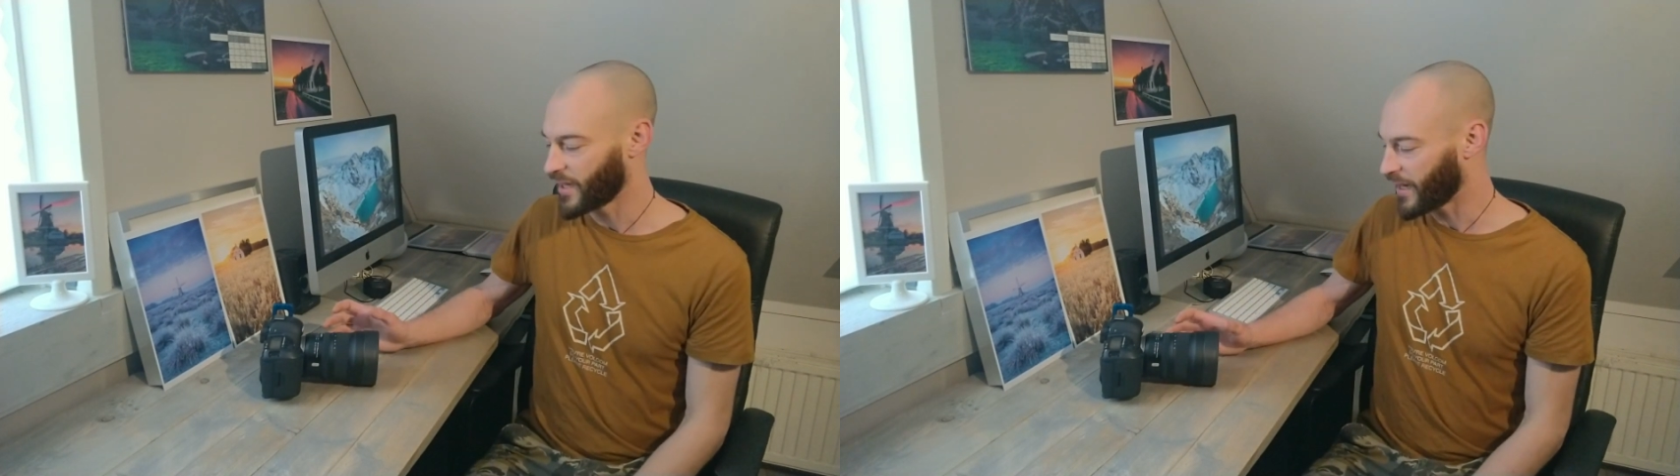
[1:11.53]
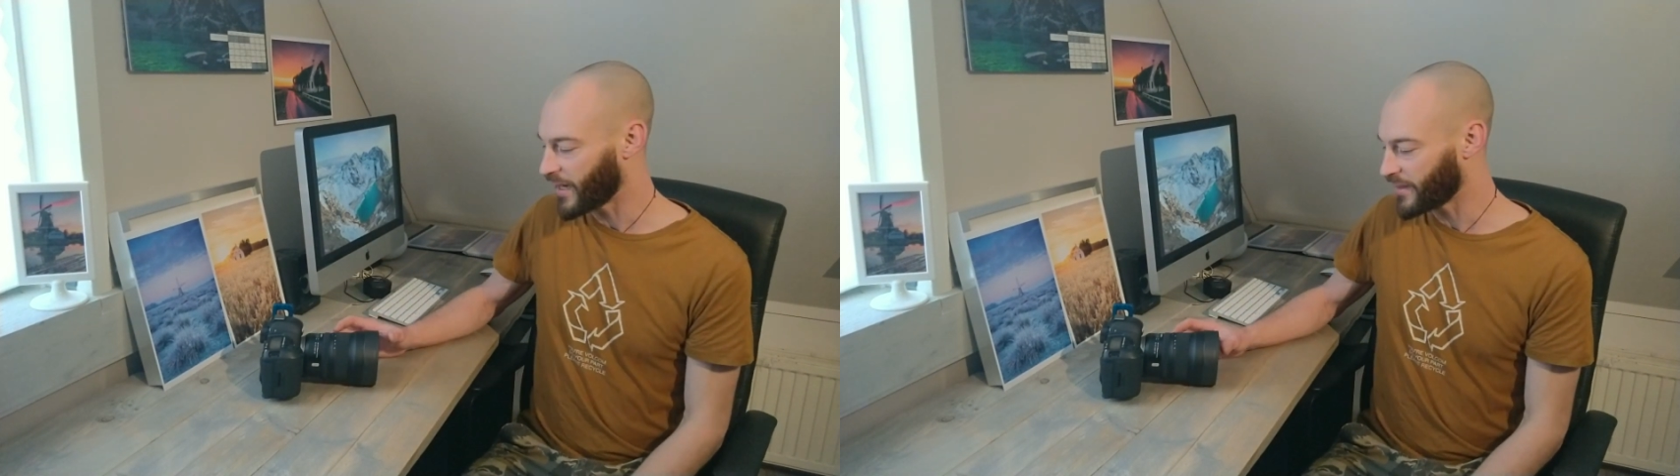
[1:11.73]

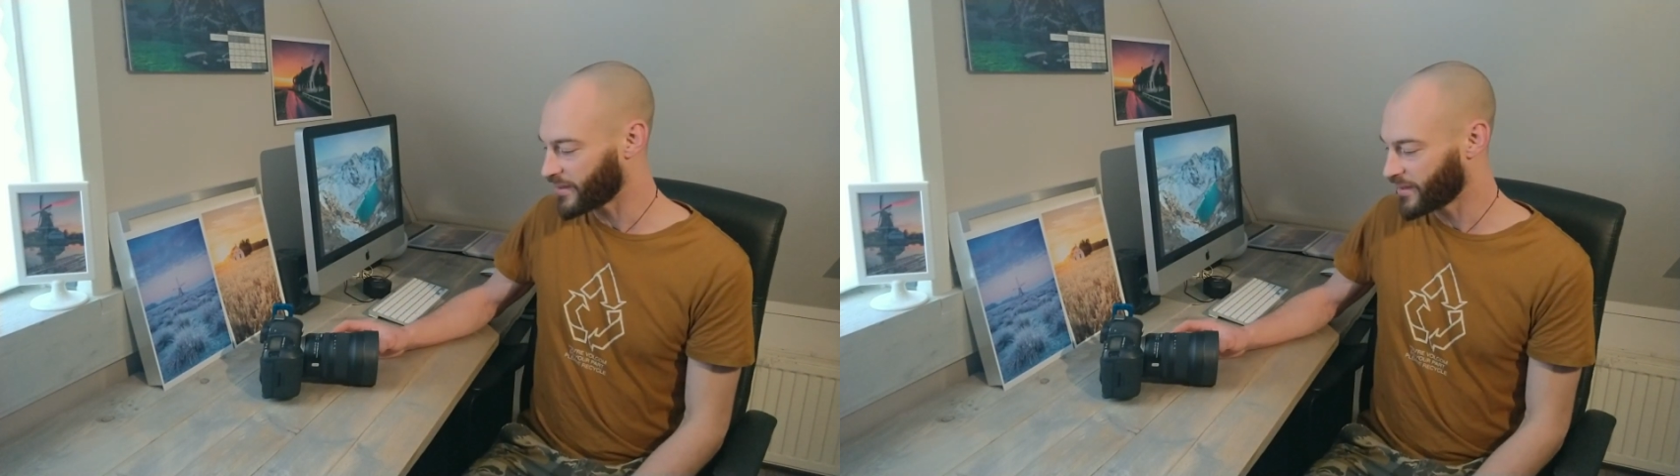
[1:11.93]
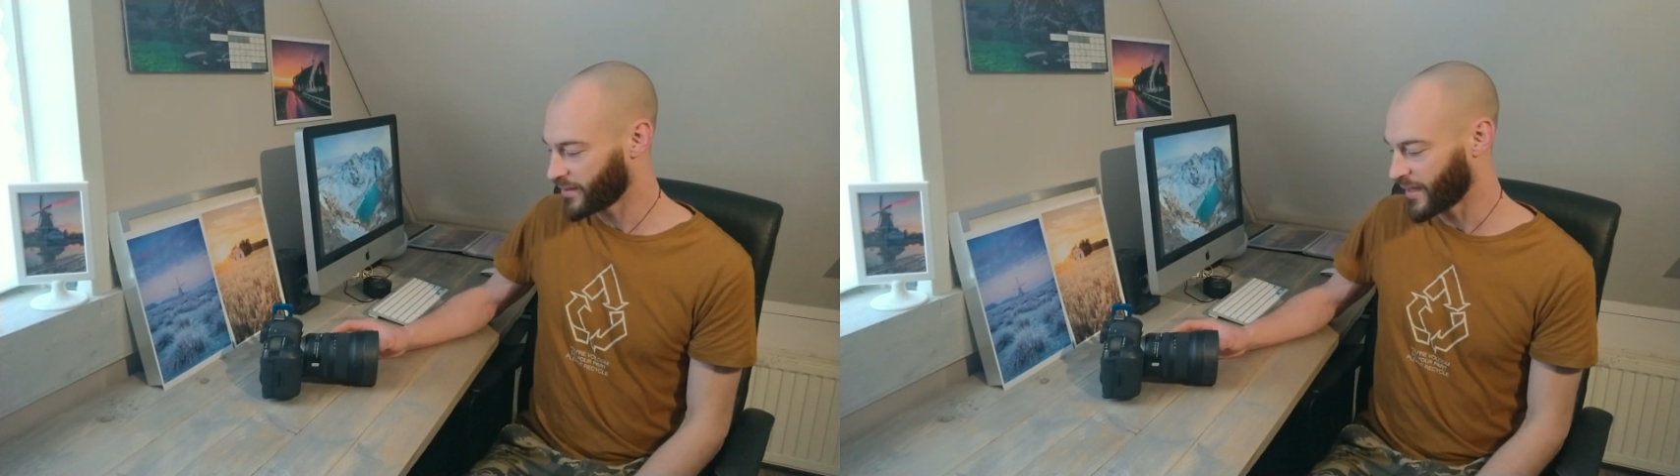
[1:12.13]

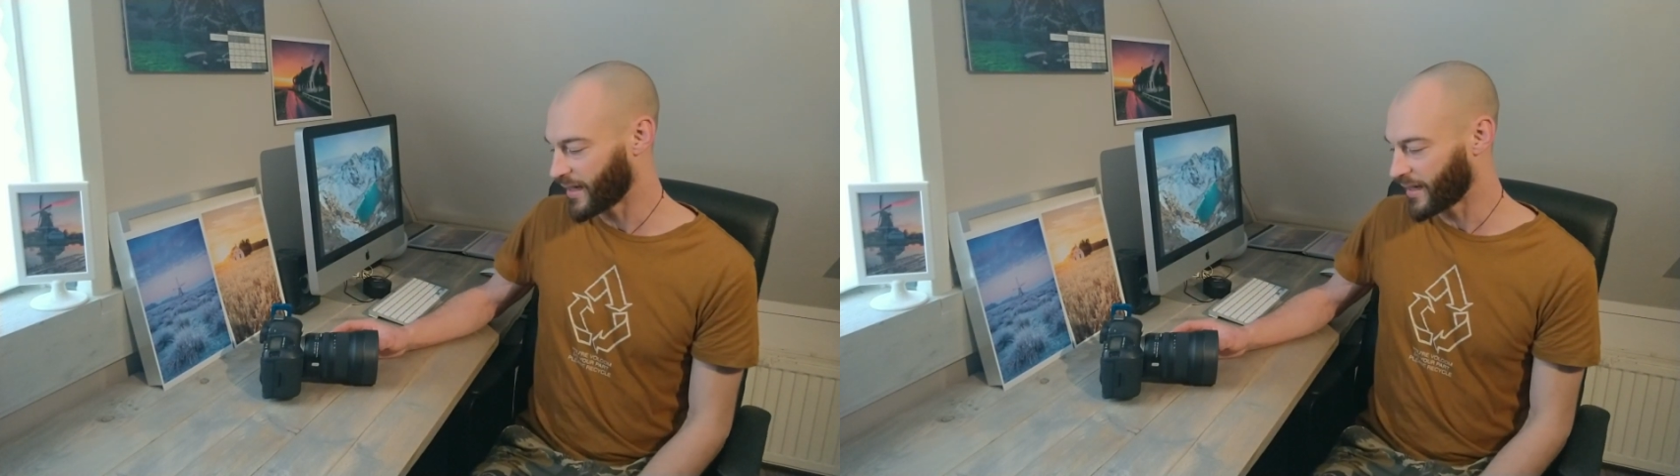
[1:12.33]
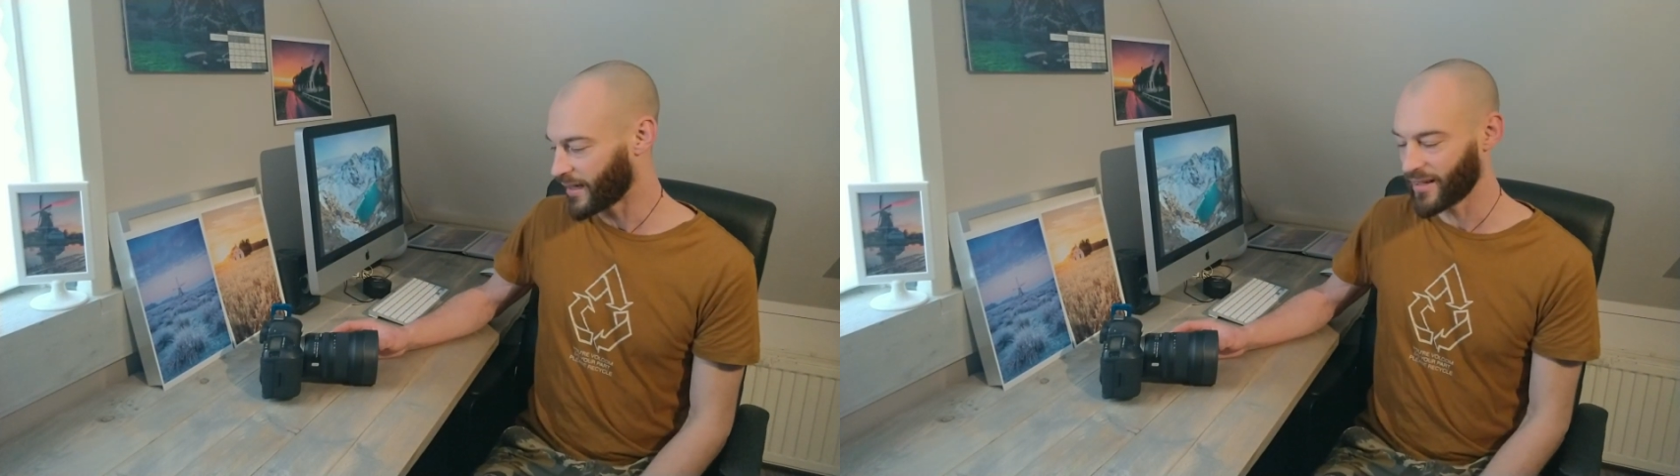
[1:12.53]
and
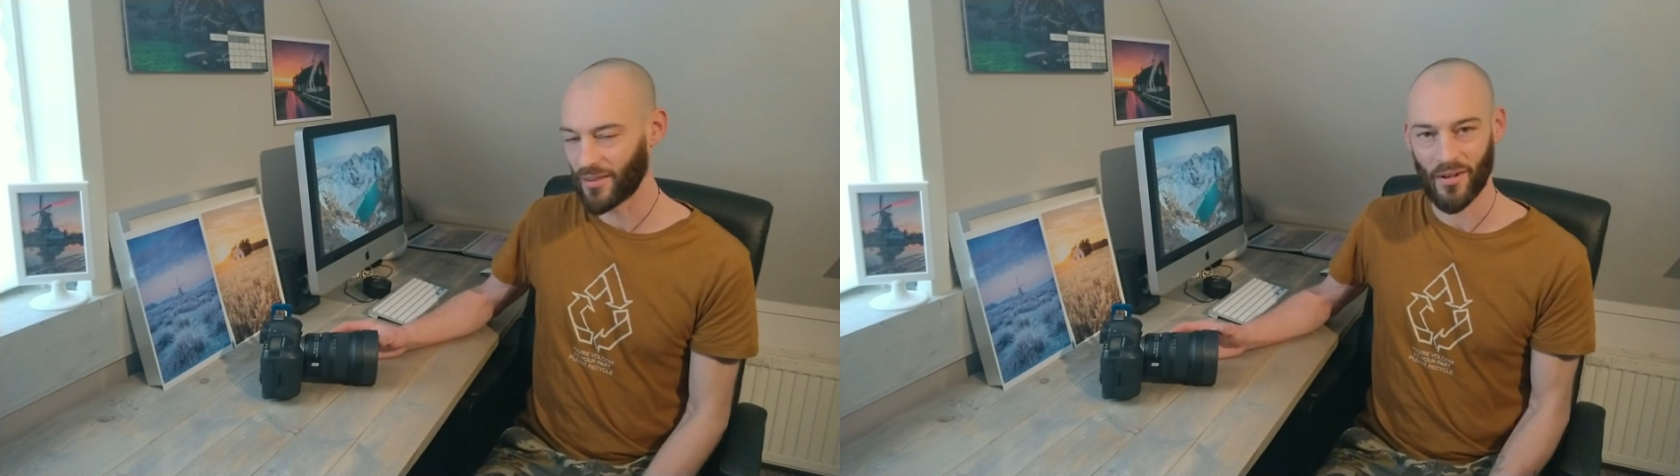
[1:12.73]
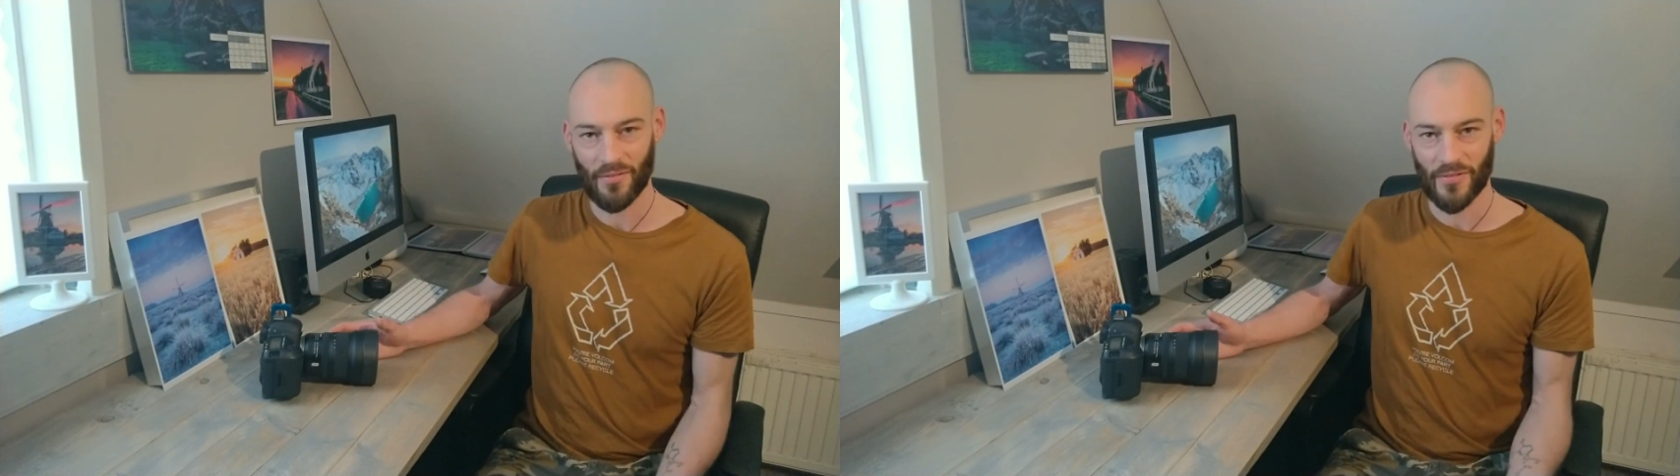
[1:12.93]
yeah, I
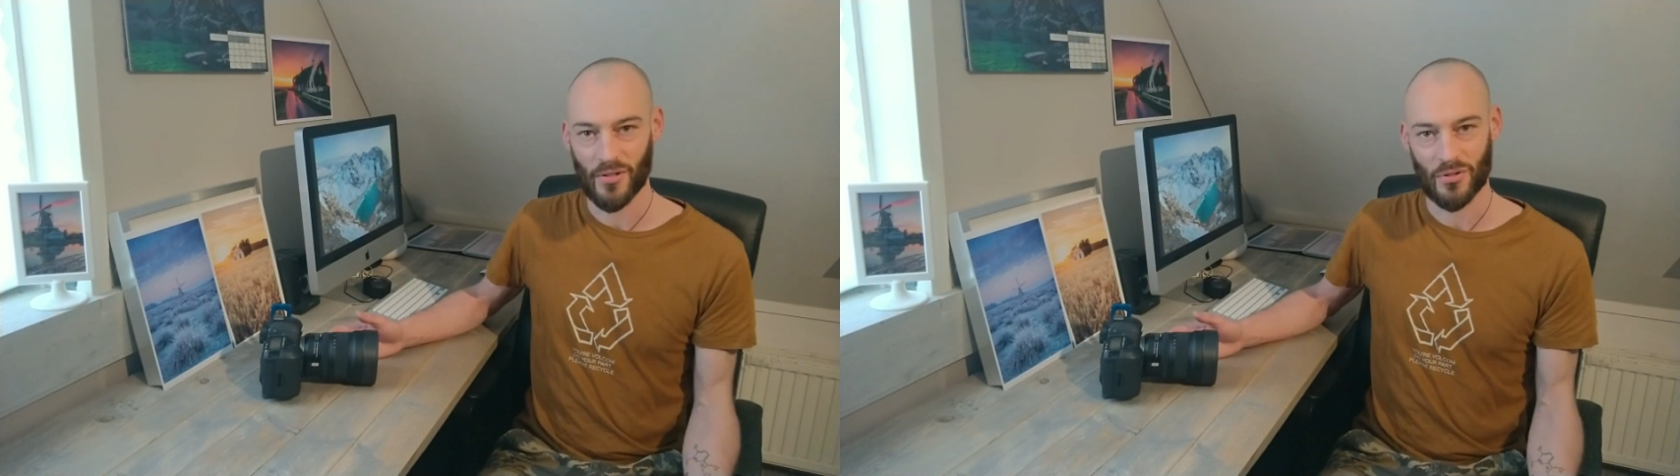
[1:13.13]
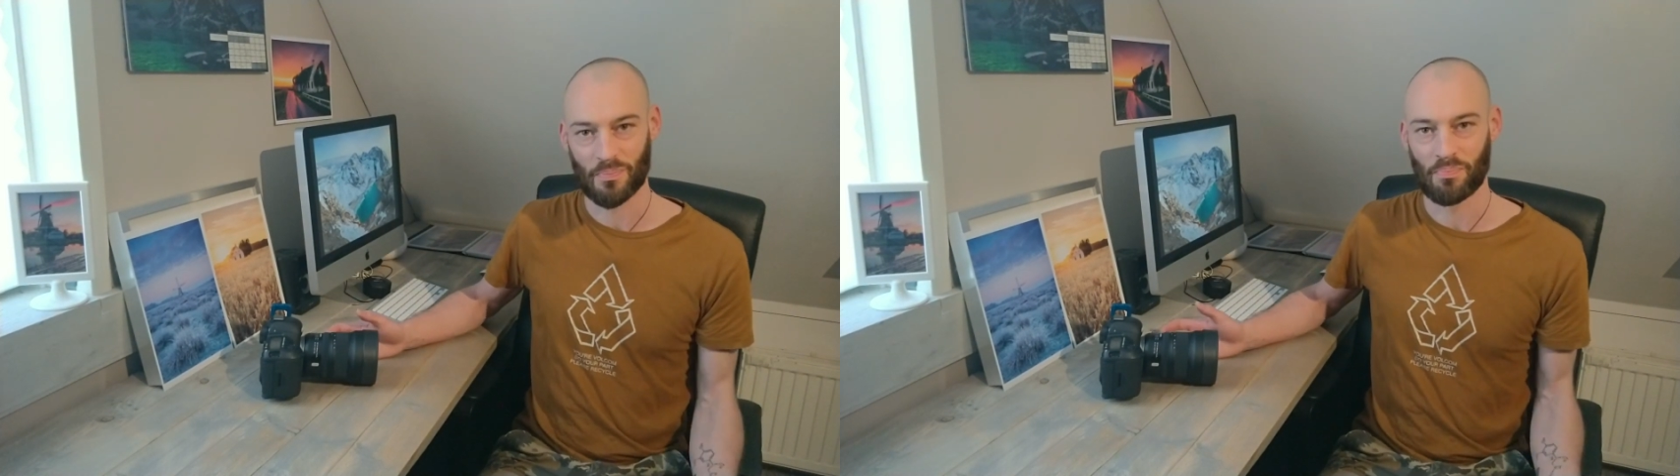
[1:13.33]
love
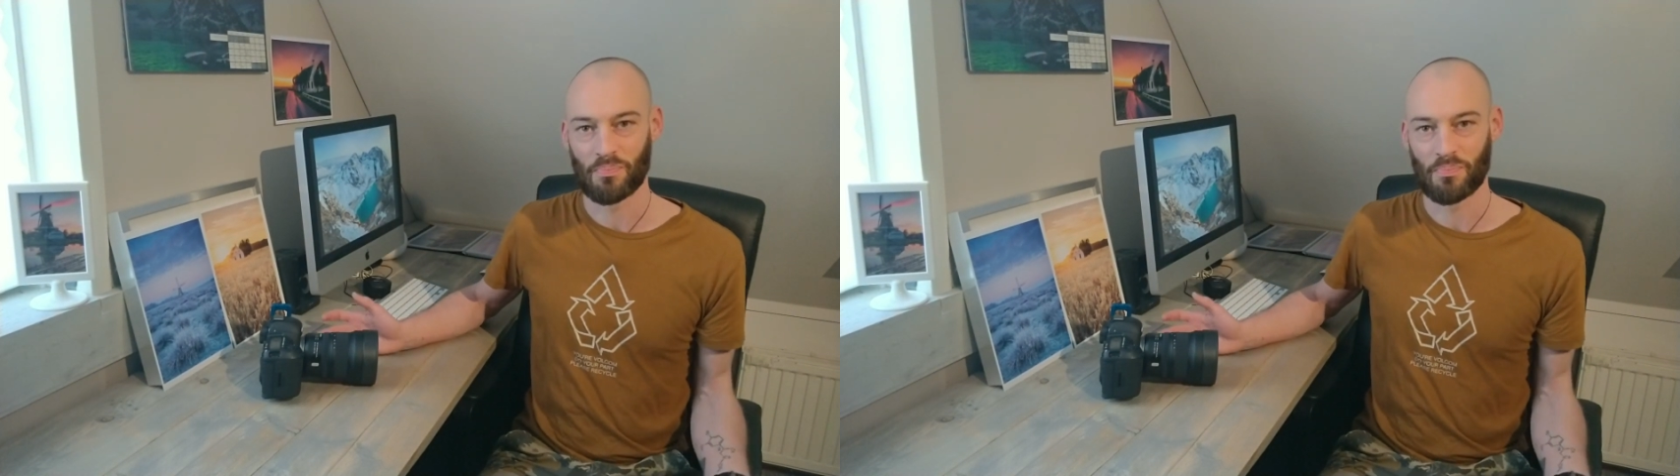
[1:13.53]
those